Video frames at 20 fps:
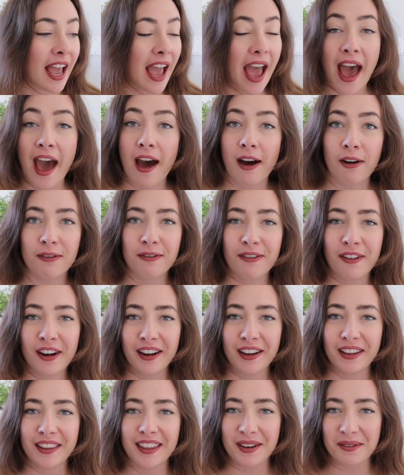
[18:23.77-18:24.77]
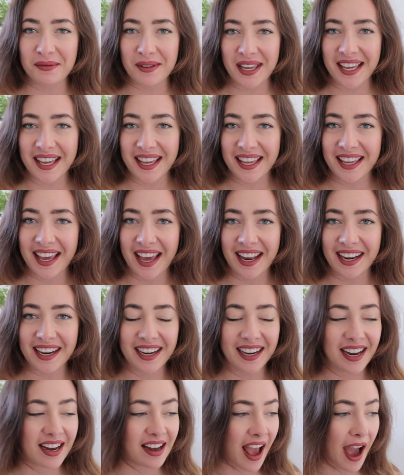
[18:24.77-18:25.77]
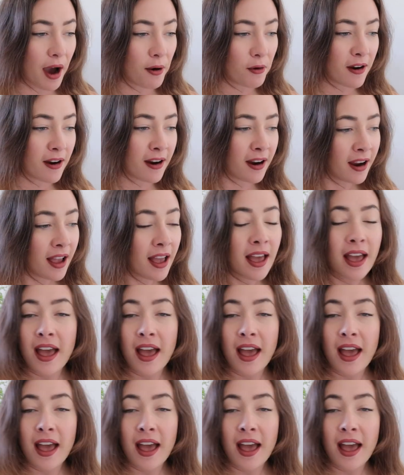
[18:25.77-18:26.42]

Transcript: how far that we can get in an hour.